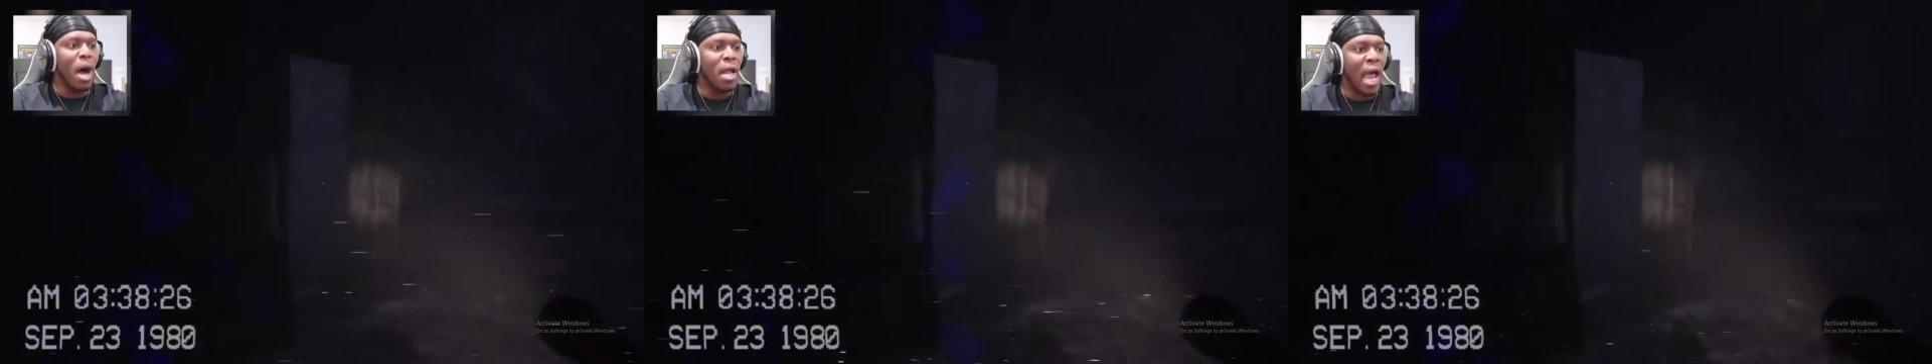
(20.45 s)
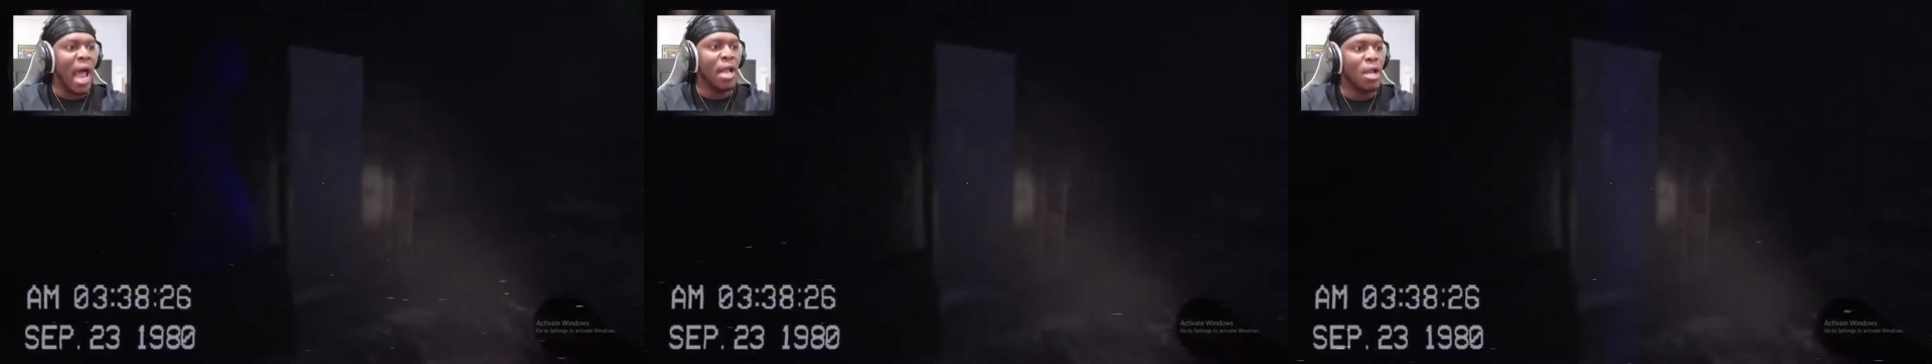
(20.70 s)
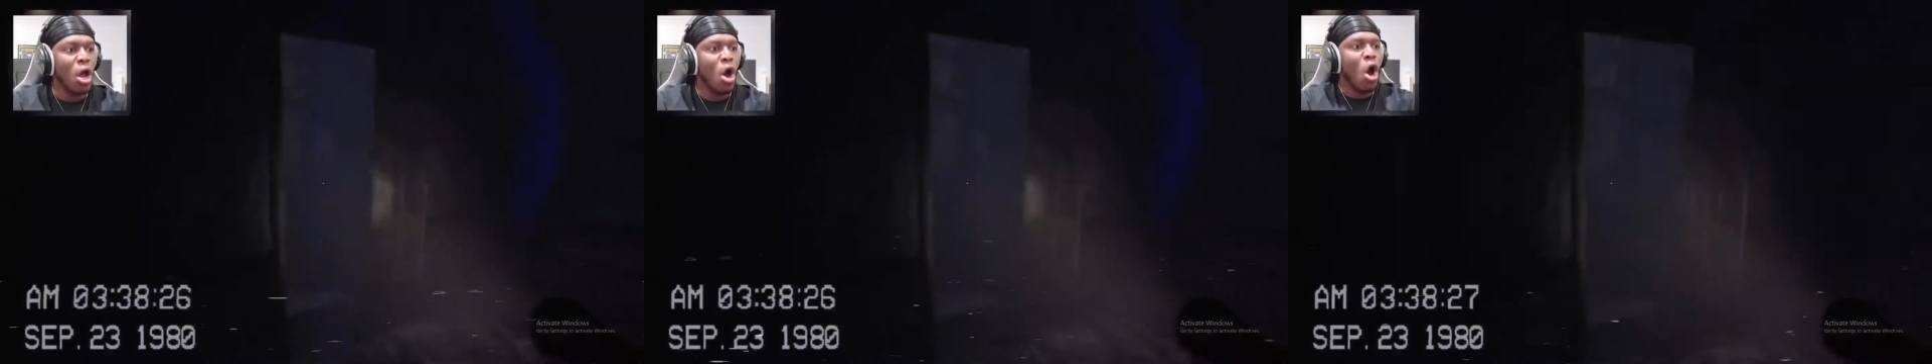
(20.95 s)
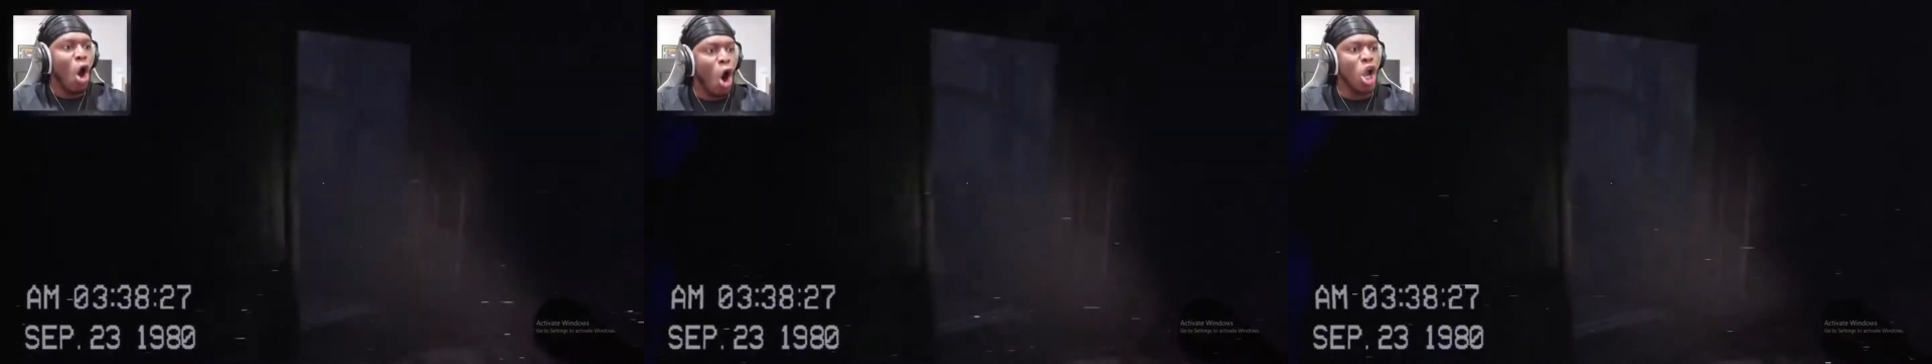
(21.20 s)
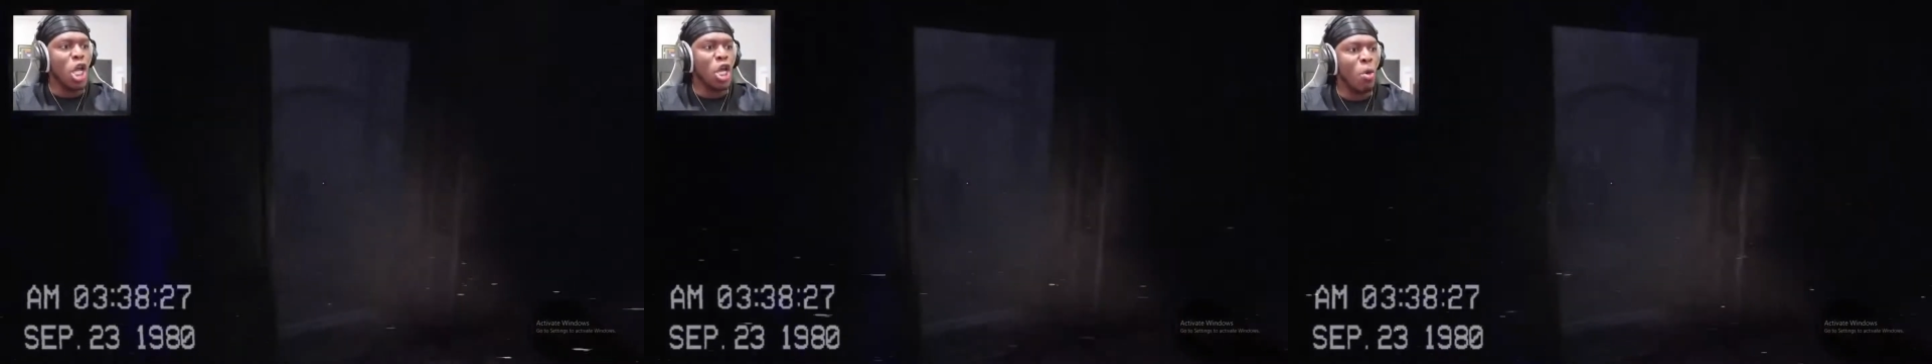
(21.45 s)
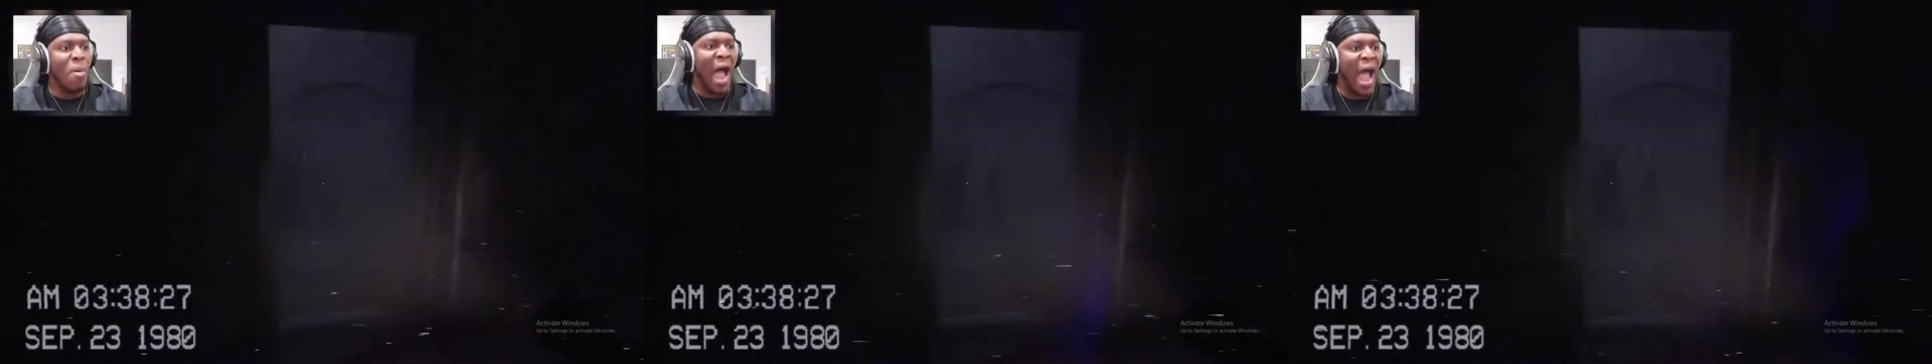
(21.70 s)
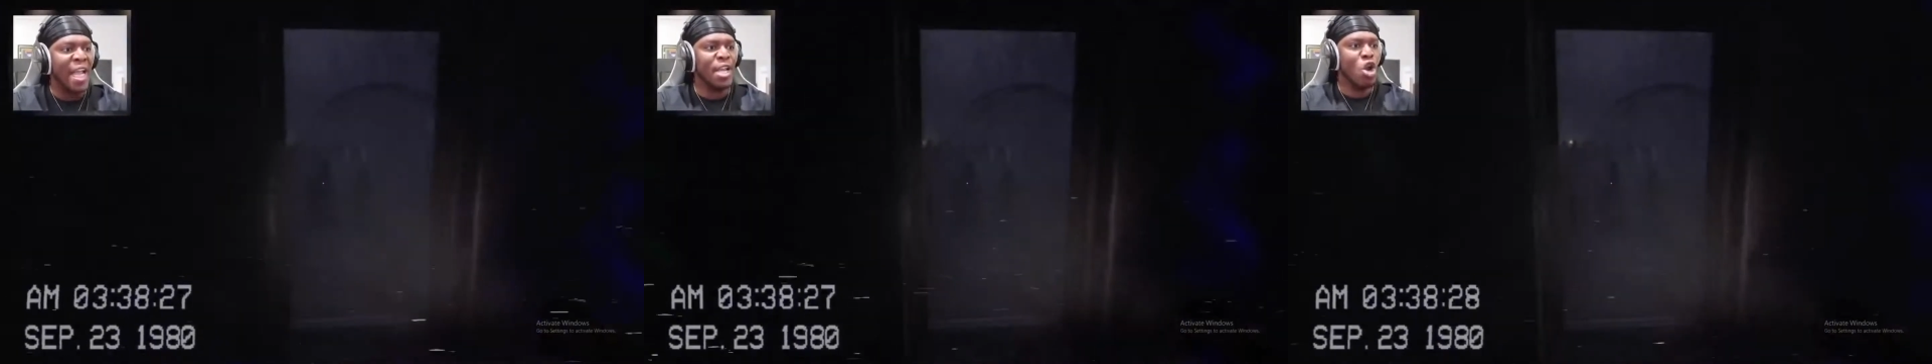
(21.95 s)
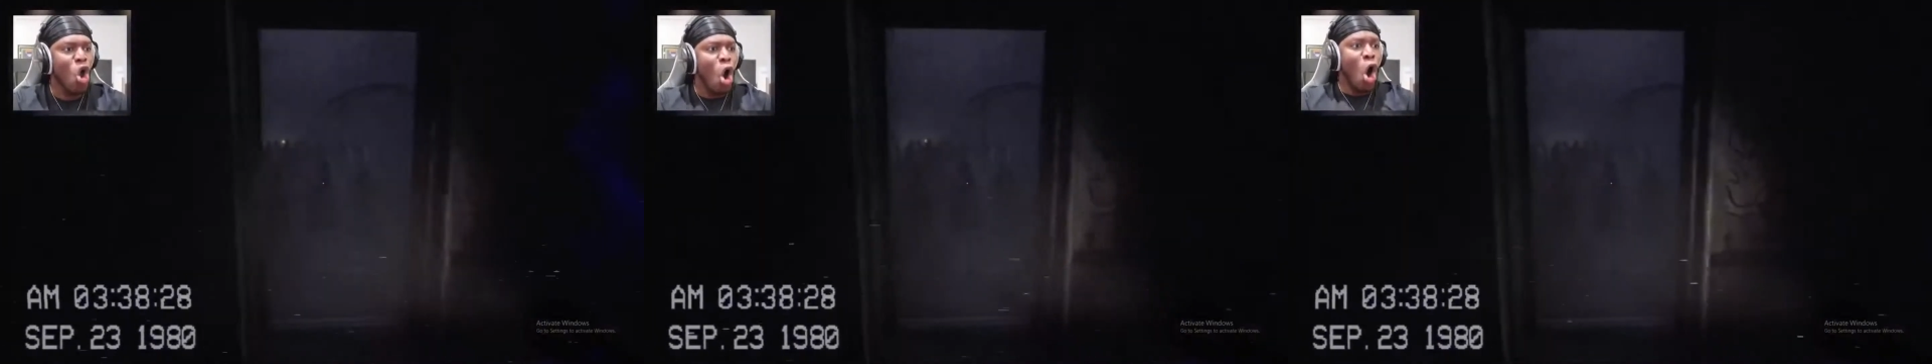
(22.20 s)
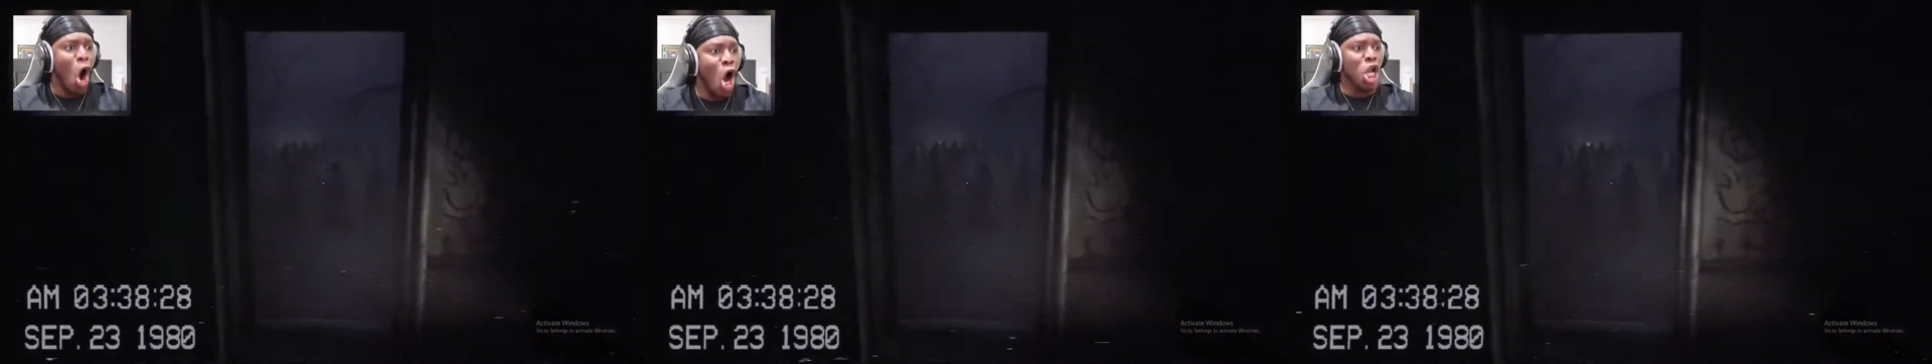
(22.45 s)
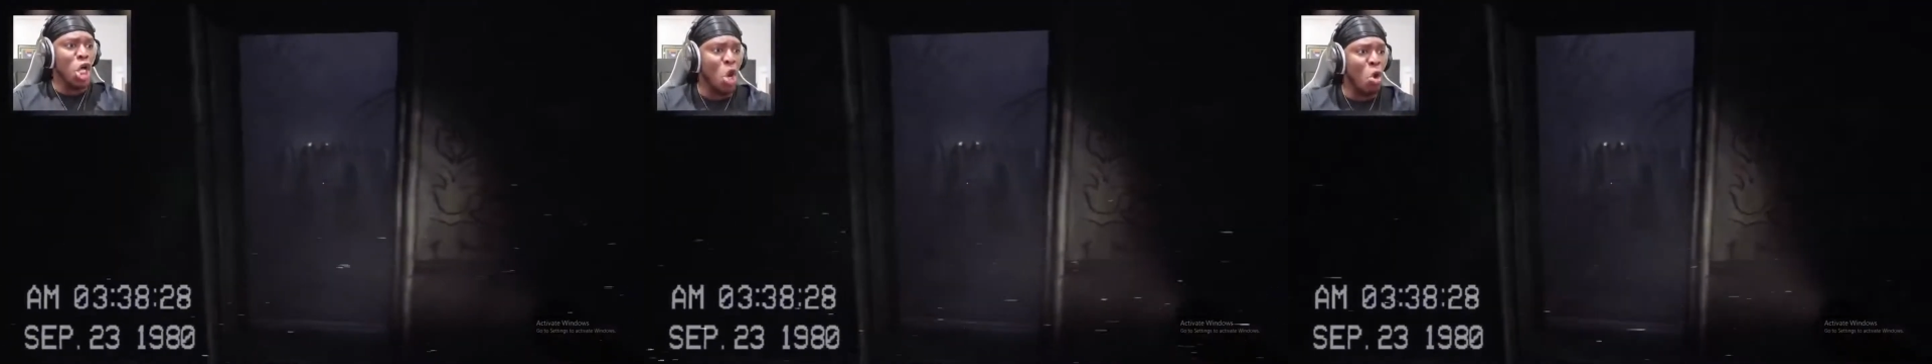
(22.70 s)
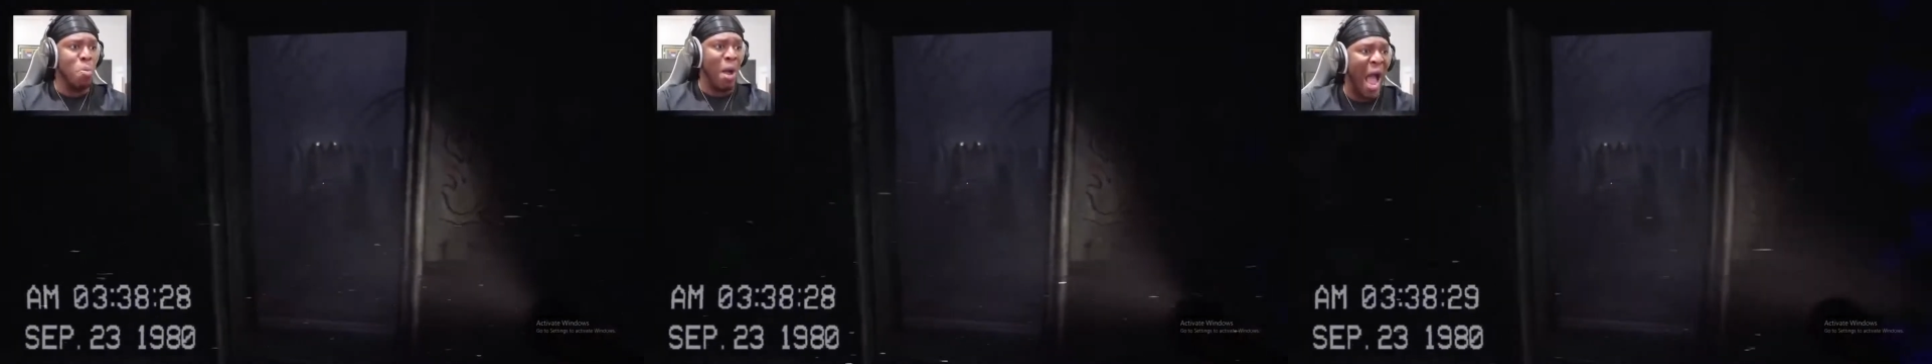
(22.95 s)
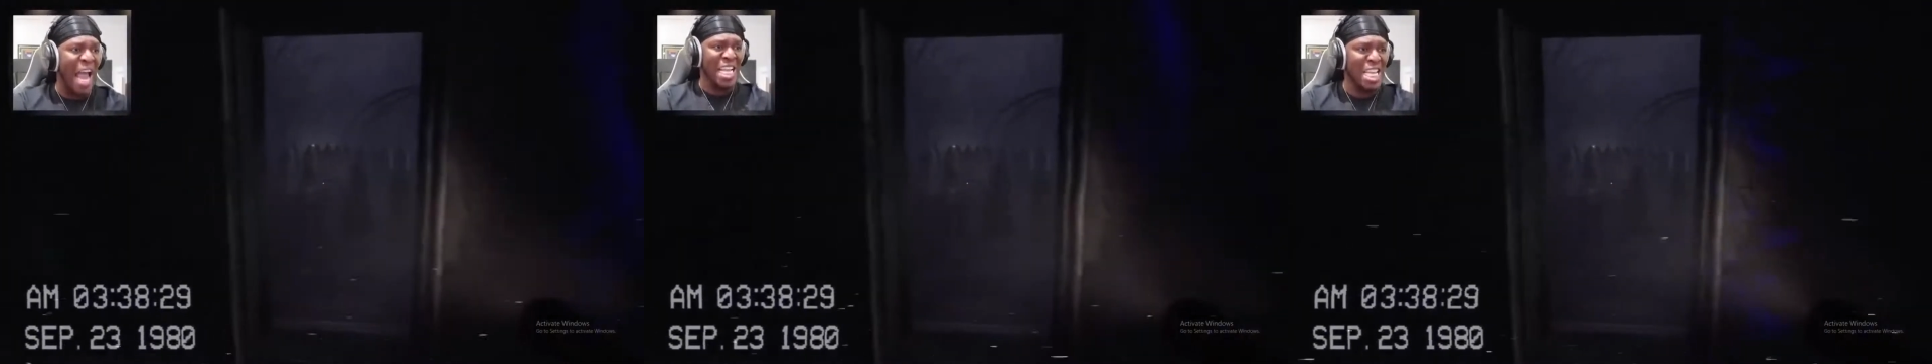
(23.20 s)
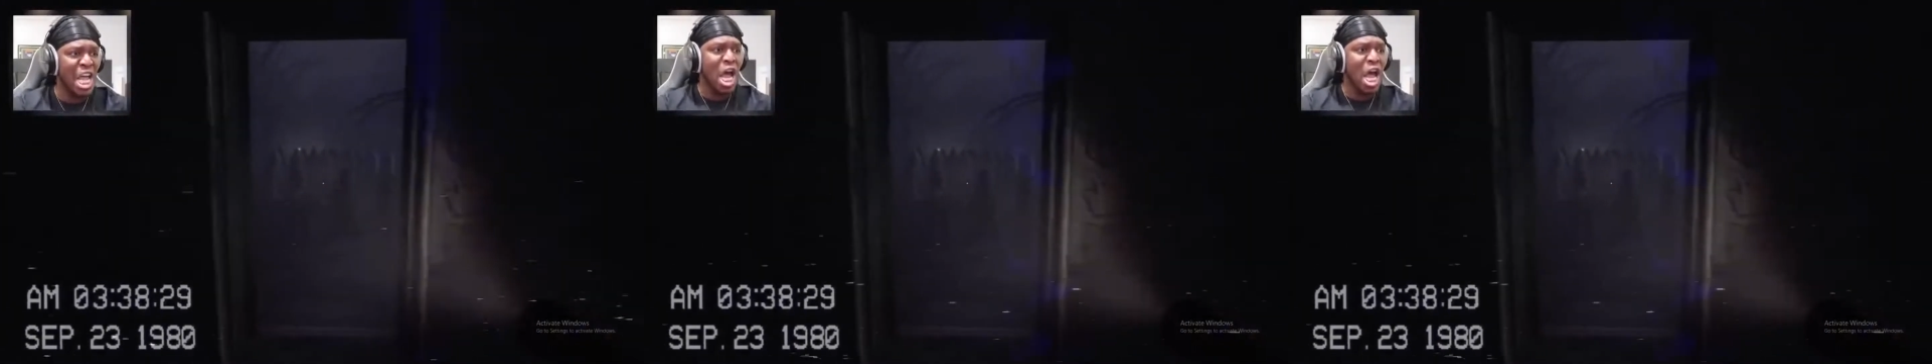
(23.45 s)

on, then. All of you, man. All of you, man.